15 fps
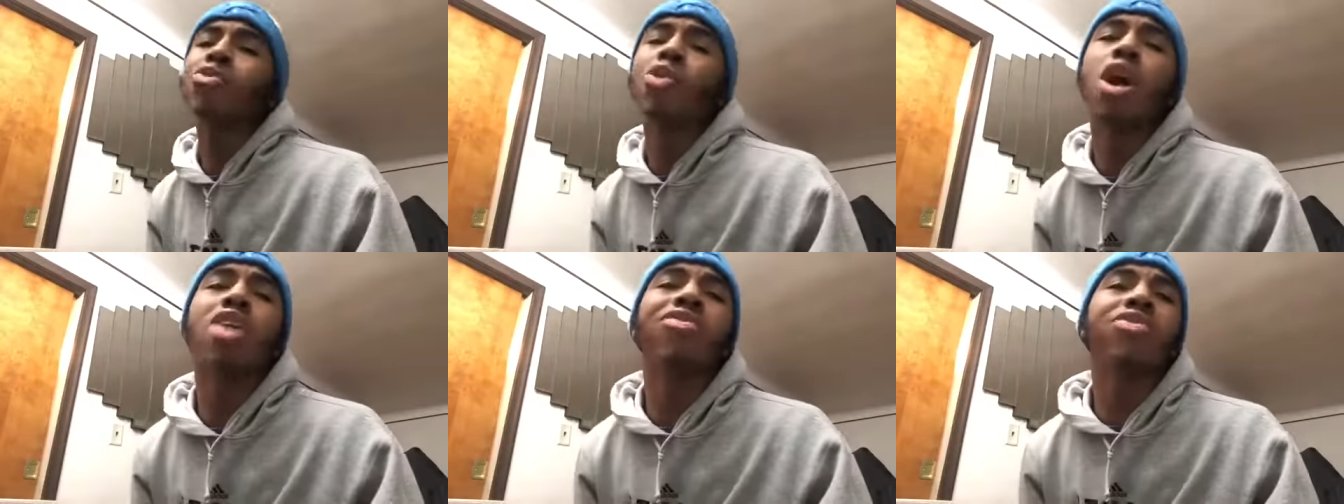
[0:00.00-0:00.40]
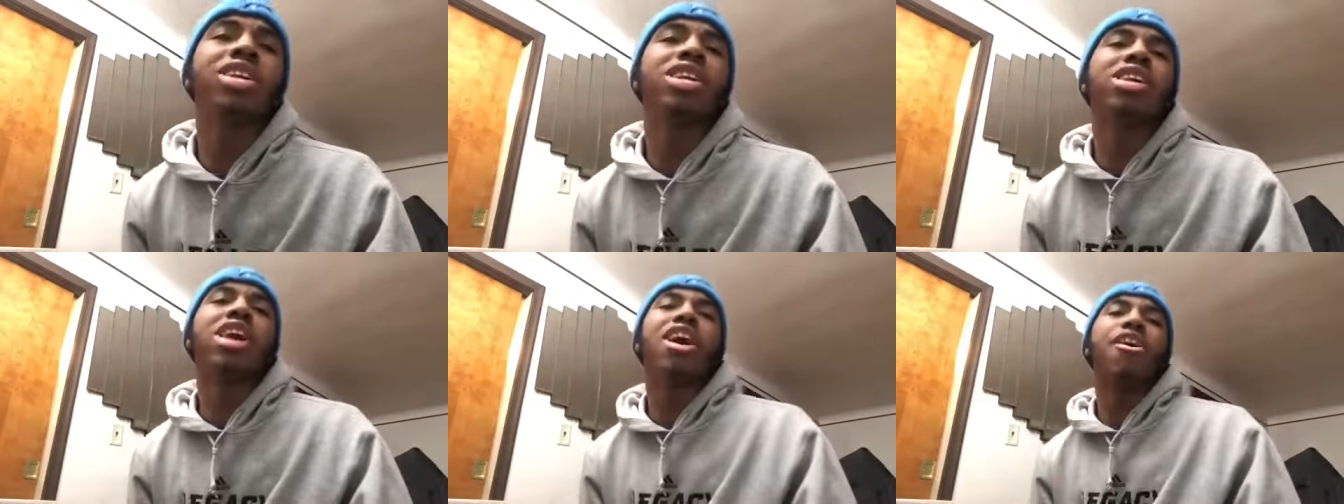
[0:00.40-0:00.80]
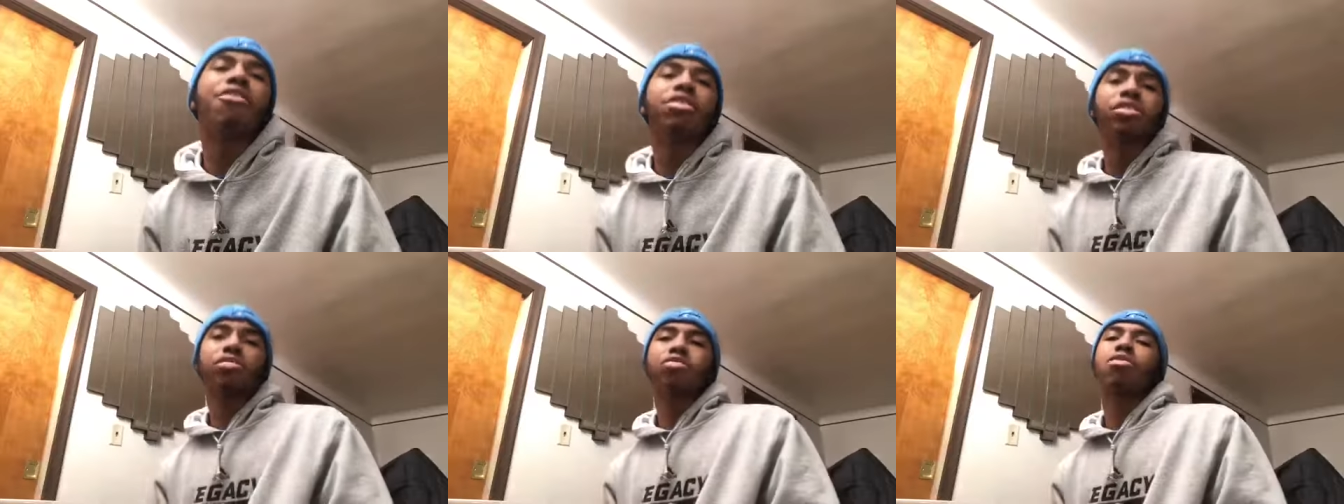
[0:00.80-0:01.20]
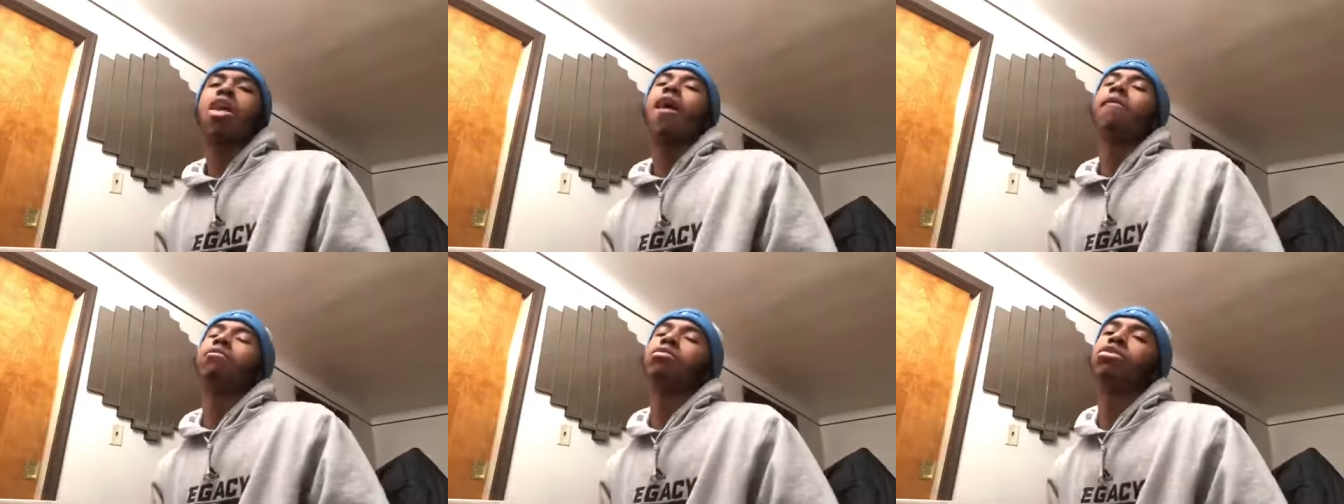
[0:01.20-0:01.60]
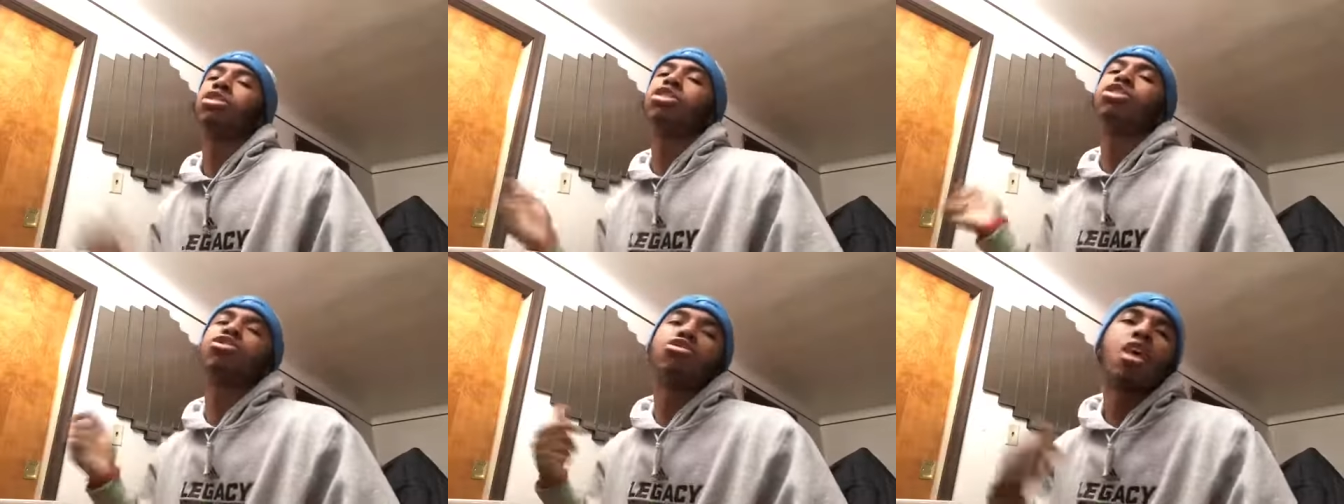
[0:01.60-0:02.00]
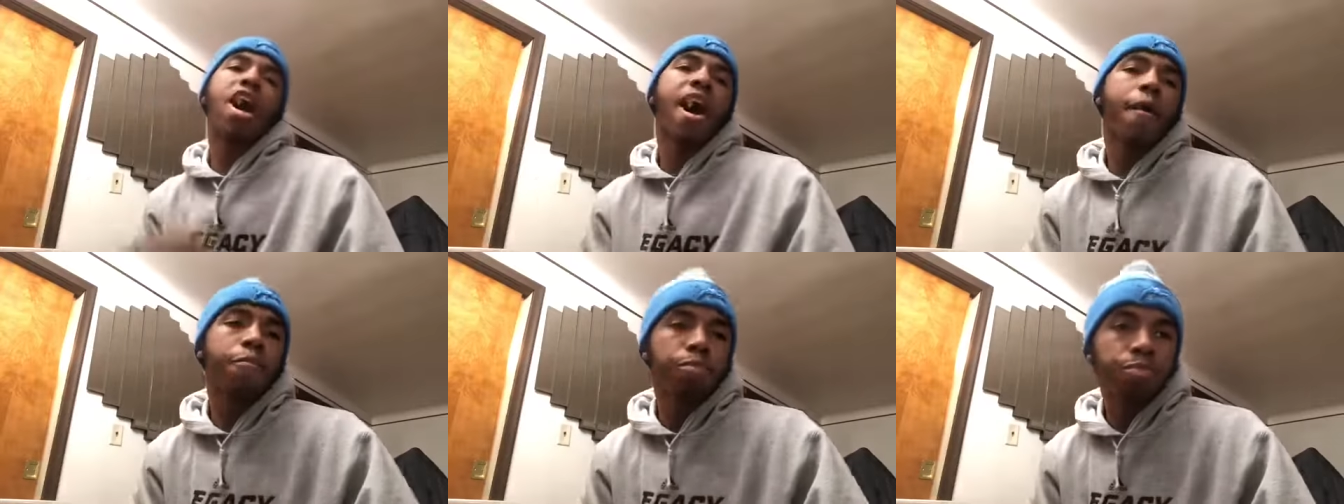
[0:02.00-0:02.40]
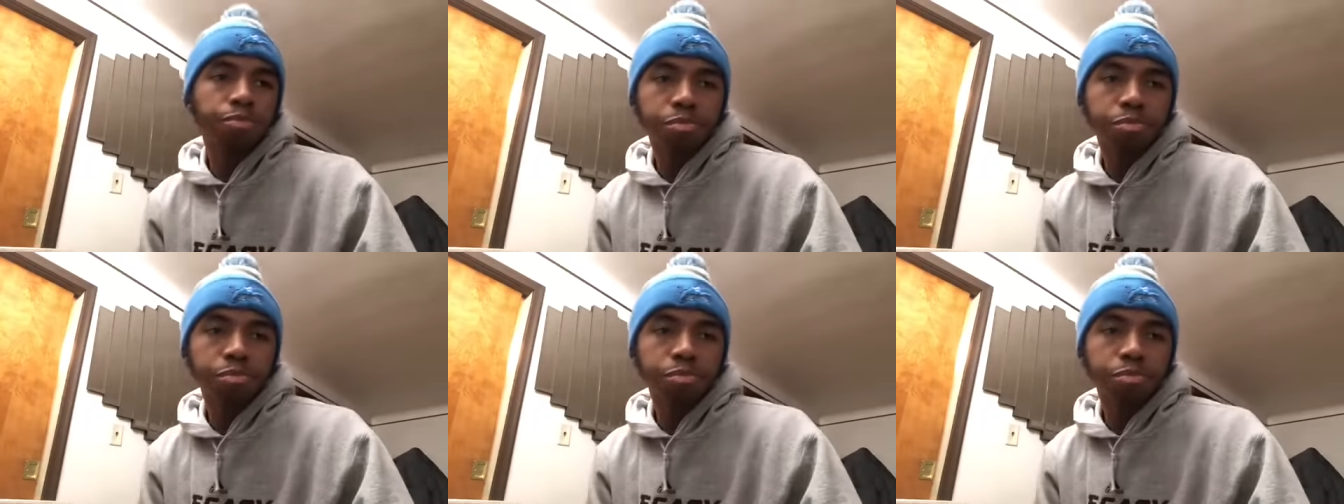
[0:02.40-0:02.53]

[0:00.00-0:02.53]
Woah video just dropped.